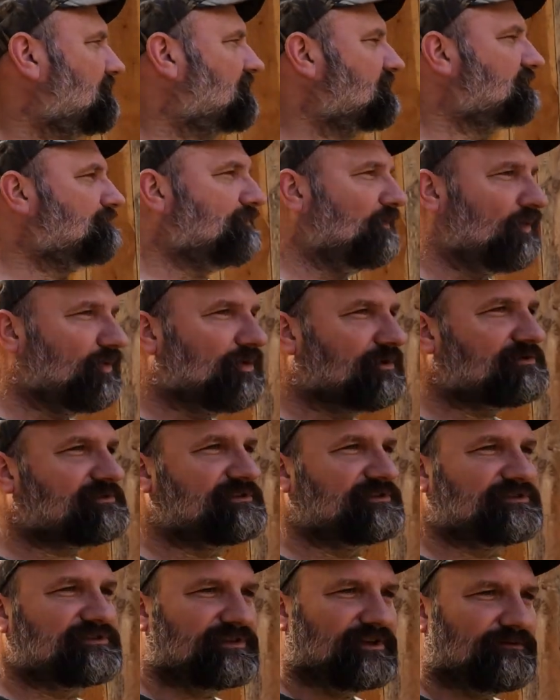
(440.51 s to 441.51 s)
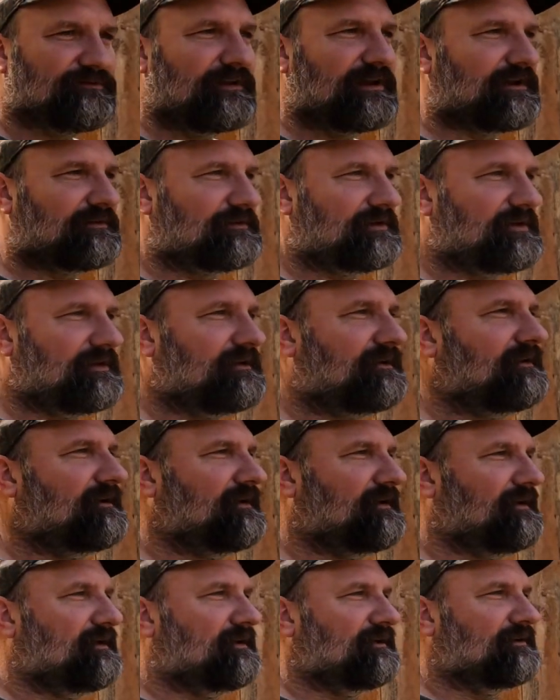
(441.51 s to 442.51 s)
sports and stuff like that,
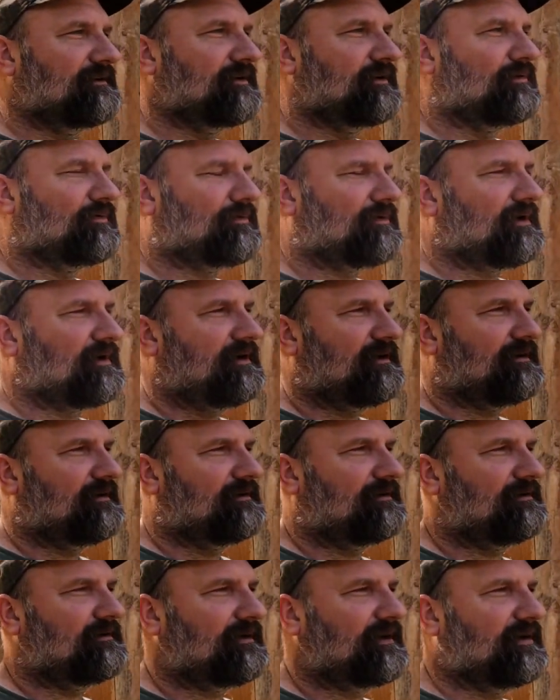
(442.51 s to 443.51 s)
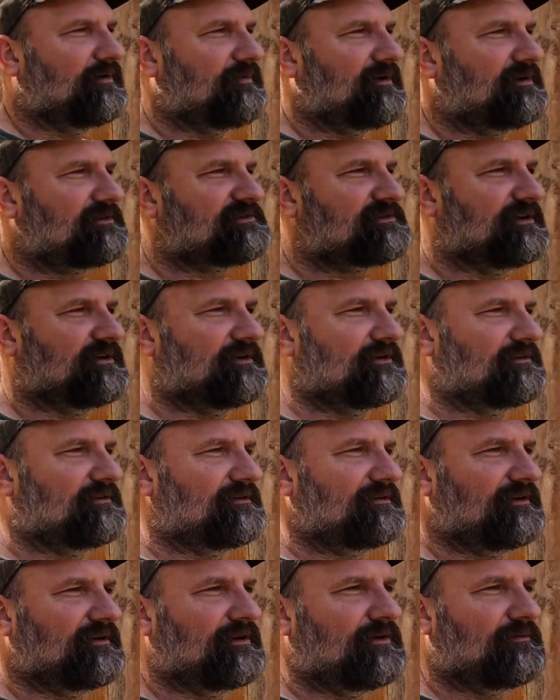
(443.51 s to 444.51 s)
you know, I, I help my
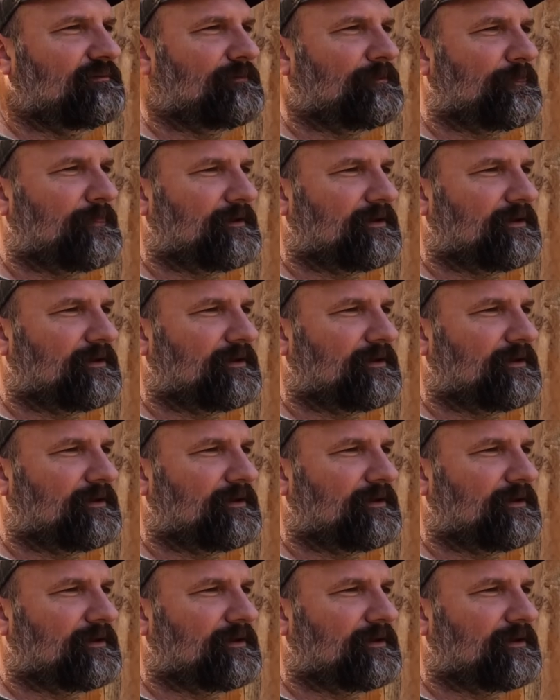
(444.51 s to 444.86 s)
son, you know,